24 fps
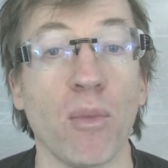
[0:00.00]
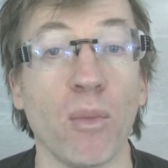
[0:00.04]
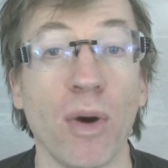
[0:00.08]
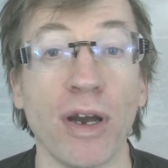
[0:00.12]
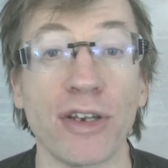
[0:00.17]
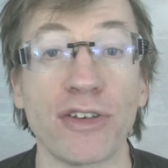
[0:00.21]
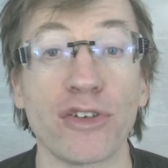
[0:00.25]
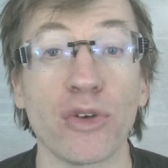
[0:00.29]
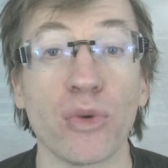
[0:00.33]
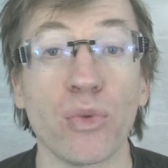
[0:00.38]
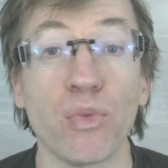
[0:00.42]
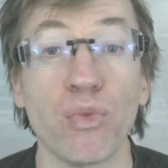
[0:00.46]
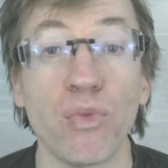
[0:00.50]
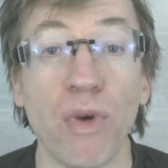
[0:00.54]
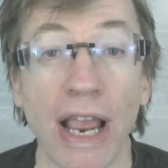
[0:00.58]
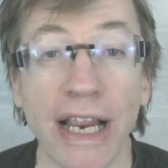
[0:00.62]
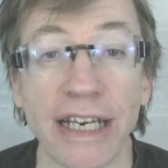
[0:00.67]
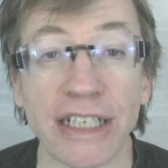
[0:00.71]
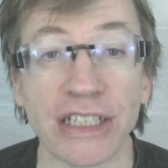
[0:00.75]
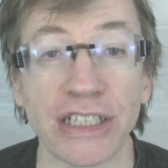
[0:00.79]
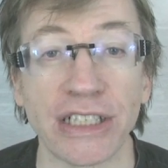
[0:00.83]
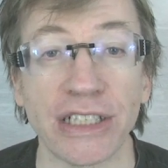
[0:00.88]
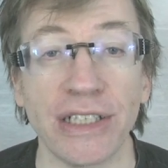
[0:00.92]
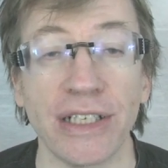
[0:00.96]
What
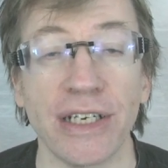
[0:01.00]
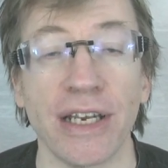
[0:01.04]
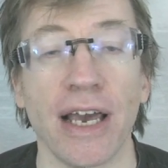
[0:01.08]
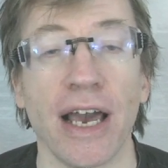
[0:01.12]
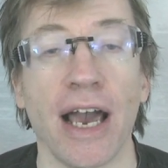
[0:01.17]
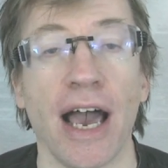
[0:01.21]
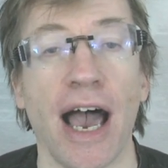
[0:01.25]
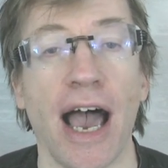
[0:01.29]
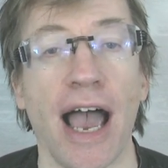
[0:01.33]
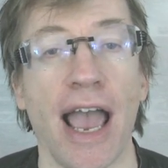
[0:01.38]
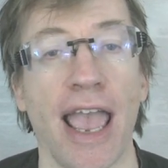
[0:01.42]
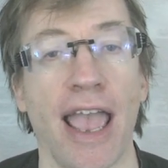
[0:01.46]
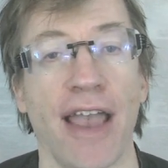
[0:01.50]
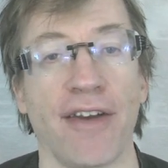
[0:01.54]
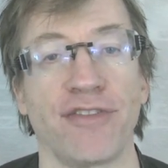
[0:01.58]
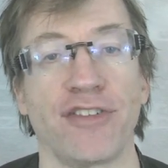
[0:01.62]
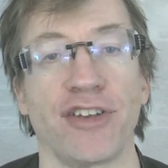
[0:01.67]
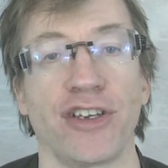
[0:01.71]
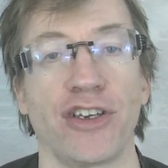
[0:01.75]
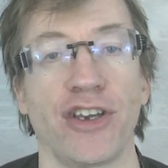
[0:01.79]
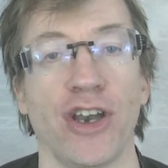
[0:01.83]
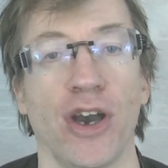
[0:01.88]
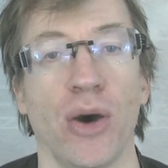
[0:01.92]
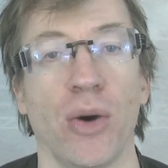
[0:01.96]
direction I have
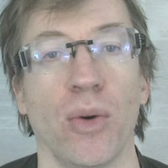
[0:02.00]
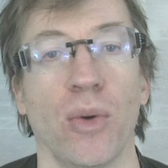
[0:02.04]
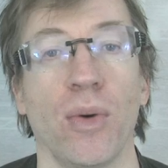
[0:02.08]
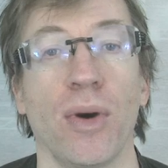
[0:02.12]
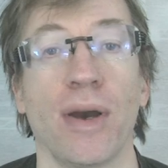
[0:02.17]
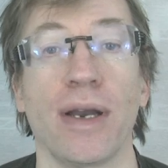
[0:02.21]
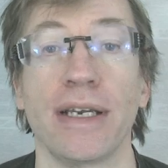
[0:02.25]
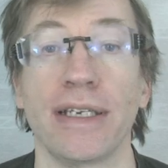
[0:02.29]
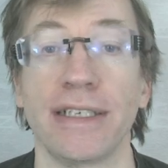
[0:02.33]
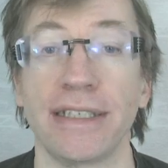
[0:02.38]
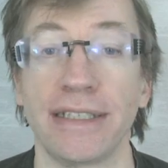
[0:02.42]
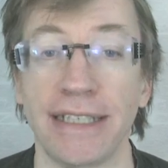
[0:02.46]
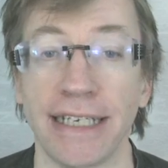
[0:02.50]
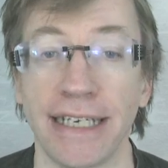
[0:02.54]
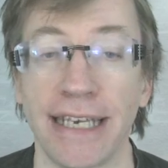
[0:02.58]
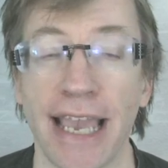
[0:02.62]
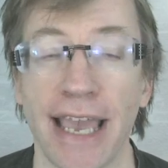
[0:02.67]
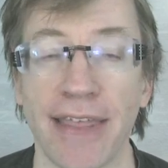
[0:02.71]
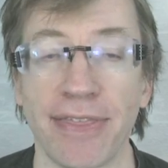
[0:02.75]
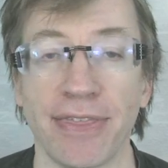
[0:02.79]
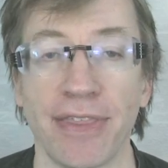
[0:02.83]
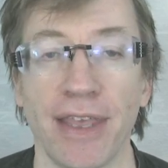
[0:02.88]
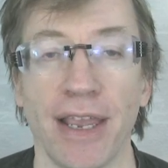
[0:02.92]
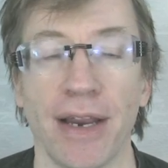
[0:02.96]
to go to
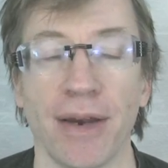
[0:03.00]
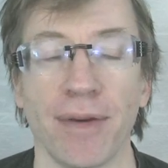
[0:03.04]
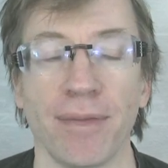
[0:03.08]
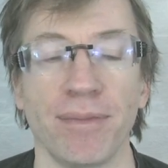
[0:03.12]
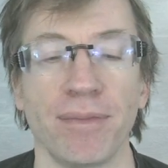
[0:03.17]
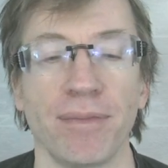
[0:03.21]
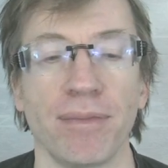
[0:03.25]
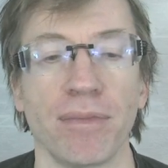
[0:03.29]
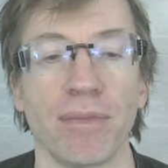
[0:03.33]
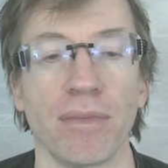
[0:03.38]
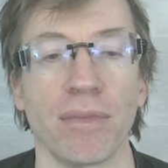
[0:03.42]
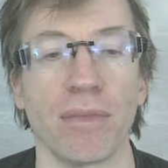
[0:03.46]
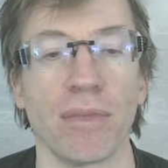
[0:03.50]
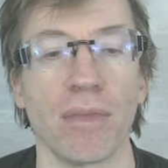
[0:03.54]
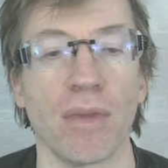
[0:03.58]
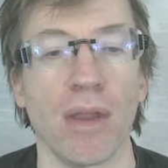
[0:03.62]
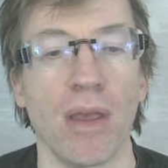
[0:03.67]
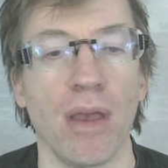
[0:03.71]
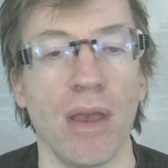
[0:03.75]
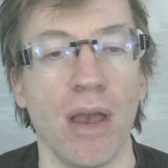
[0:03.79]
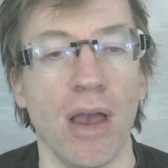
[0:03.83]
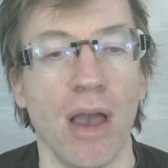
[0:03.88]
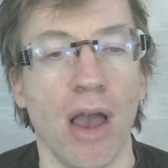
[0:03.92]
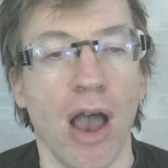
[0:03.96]
get there.
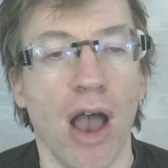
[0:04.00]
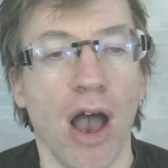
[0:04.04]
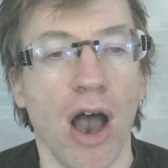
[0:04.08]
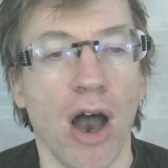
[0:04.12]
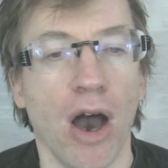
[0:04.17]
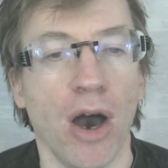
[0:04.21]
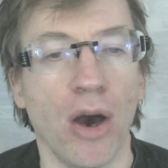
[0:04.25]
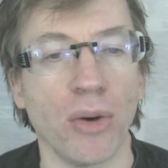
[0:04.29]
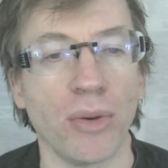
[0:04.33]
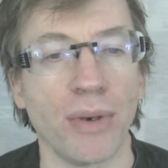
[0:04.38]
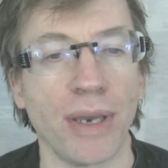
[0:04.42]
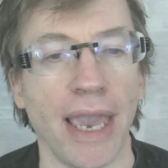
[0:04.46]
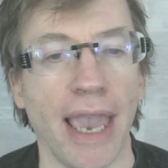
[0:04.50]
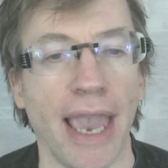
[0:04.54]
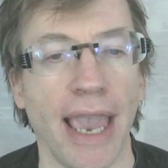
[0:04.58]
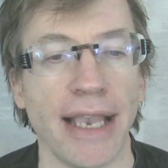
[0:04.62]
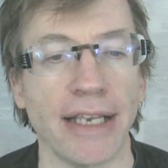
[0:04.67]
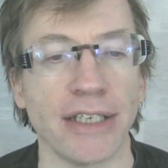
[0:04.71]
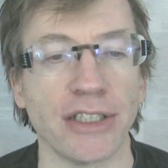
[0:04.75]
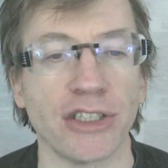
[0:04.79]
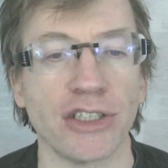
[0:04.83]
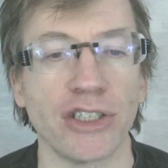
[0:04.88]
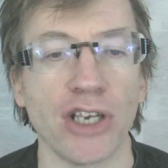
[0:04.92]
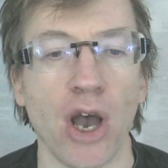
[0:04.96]

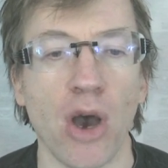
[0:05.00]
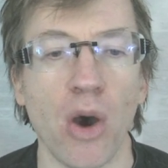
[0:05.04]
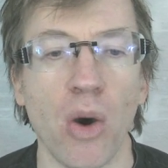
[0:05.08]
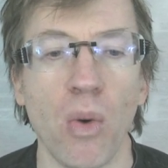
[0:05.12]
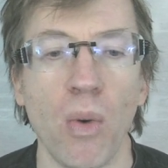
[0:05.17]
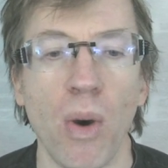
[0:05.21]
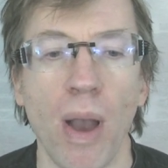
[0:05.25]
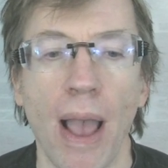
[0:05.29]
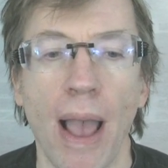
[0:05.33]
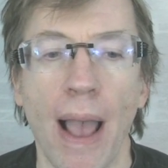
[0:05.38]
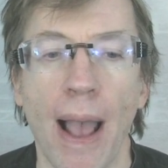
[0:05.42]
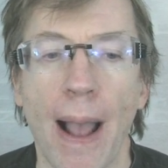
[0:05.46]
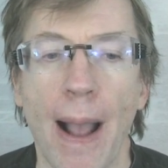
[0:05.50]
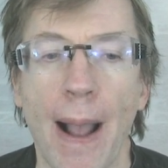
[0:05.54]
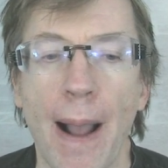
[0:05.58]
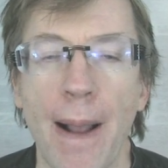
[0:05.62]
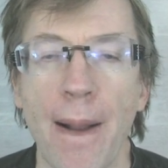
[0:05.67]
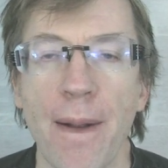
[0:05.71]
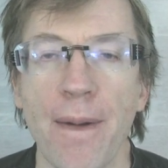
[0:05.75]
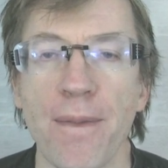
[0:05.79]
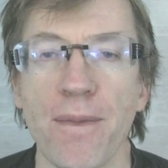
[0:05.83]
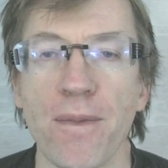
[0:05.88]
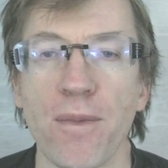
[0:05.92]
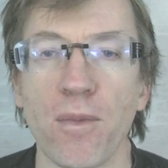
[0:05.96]
Okay, so
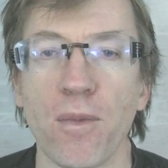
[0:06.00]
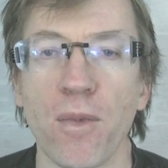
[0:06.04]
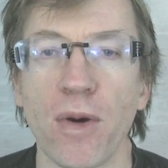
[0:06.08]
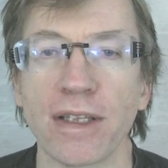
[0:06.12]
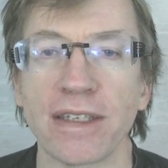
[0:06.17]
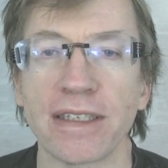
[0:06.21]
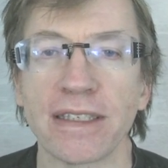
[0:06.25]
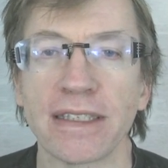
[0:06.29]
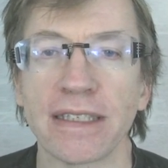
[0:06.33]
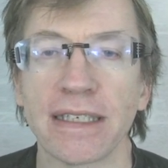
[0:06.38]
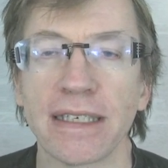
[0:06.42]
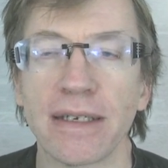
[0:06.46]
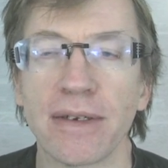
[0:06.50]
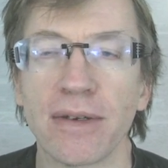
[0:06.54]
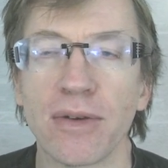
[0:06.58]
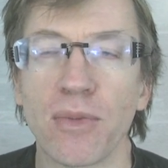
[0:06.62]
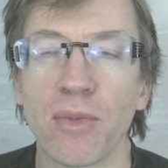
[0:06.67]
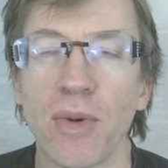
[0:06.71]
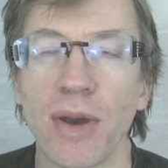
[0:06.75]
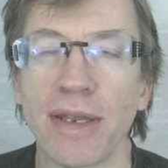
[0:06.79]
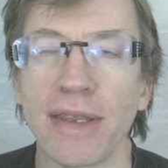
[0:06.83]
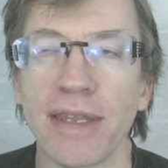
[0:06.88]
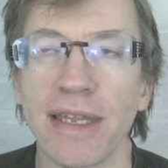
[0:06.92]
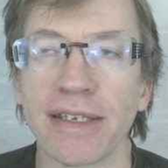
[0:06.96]
what's
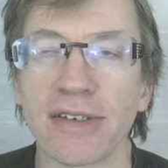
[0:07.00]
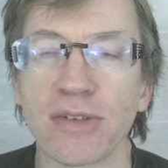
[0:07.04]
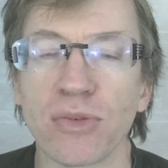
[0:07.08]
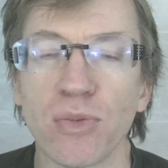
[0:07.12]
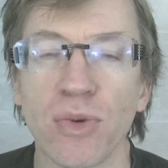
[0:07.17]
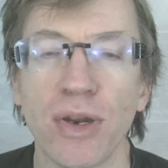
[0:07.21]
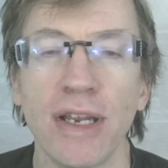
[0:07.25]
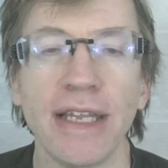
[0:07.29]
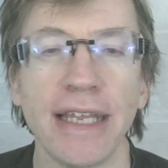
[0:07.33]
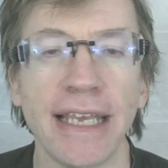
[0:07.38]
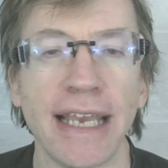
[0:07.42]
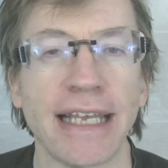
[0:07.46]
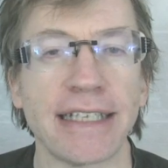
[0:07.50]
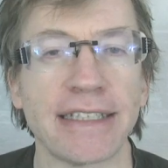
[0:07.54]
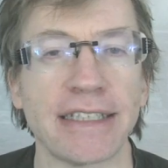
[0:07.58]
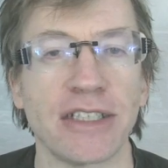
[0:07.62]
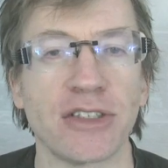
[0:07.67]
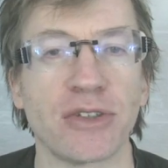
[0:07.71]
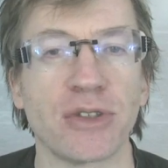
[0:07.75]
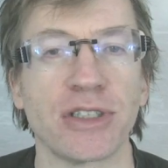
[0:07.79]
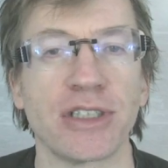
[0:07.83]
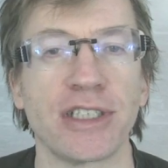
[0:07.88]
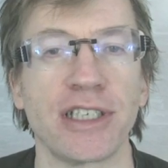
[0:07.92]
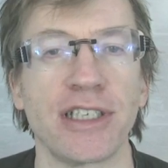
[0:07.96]
when this really gets
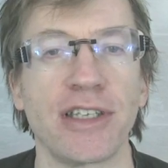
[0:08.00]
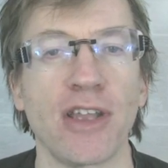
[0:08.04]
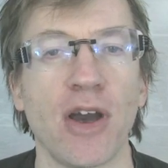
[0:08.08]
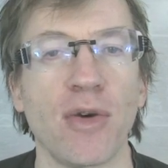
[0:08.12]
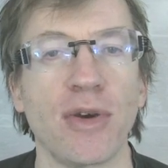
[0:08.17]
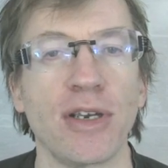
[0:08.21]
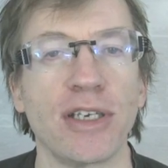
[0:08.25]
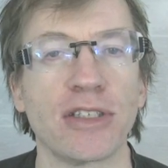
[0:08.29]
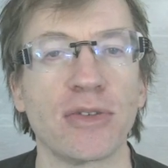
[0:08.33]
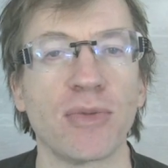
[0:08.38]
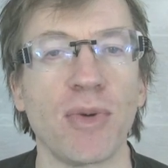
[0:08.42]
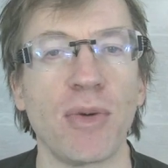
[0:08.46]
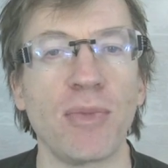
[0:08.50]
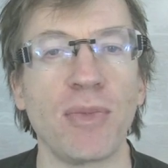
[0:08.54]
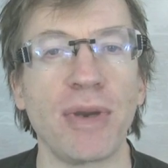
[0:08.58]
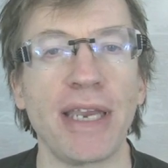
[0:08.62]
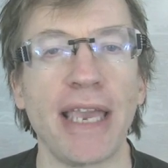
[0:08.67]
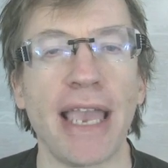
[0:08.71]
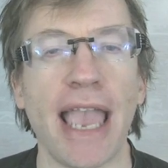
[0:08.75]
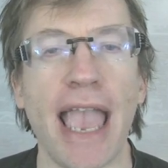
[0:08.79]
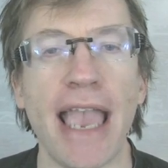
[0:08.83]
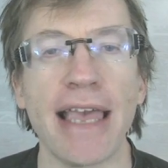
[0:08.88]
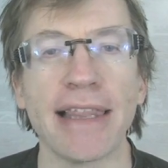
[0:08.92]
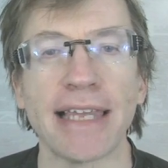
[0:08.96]
interesting though is when
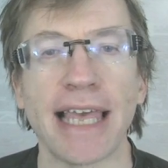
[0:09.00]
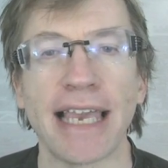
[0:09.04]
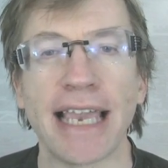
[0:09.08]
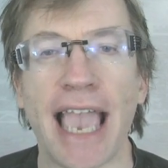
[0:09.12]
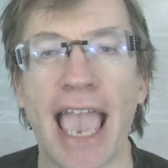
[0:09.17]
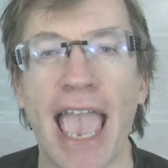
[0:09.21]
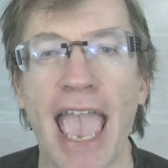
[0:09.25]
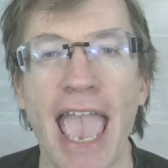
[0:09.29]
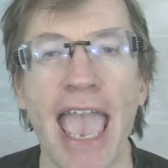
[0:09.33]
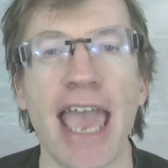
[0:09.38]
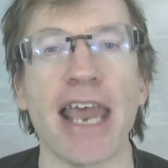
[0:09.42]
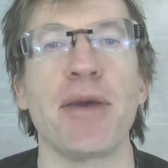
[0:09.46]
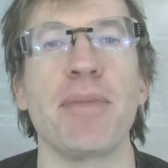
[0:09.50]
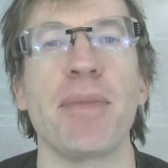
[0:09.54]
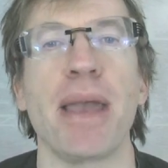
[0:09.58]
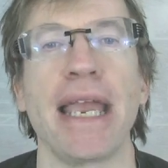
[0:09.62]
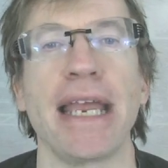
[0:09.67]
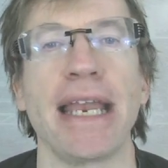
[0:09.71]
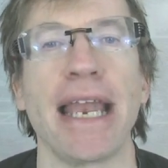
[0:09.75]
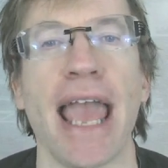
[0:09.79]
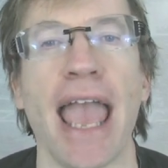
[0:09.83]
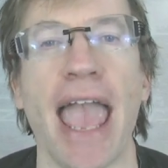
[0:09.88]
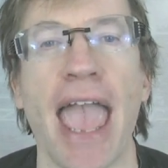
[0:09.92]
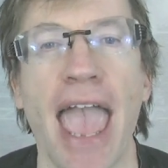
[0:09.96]
we like
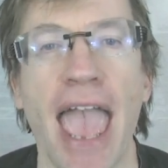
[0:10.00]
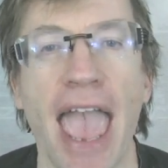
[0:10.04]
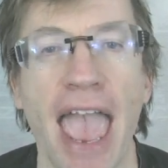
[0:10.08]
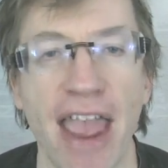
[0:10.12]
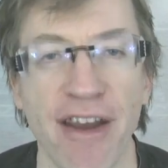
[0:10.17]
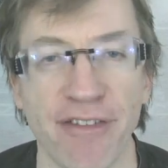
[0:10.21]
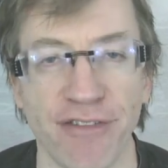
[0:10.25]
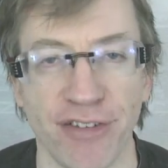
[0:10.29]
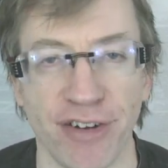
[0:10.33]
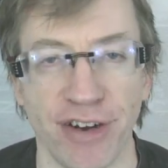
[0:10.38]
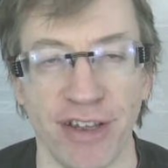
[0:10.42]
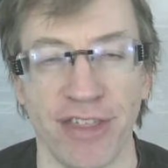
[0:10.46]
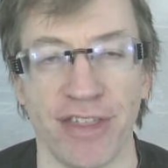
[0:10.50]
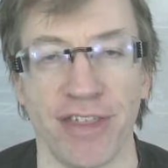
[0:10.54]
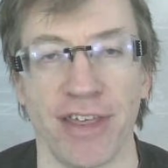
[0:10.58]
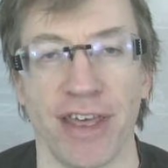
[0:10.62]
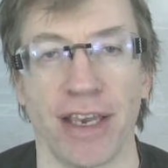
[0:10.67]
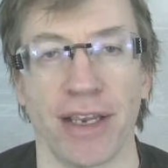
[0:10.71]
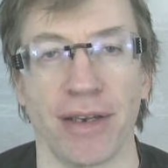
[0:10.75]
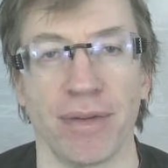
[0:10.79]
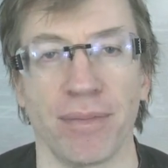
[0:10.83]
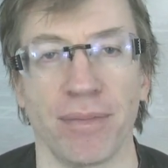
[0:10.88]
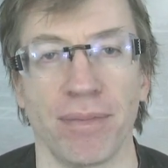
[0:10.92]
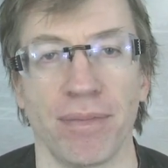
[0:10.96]
animate
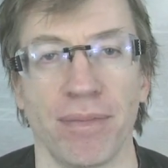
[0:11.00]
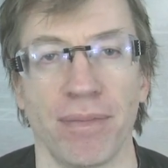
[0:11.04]
everything,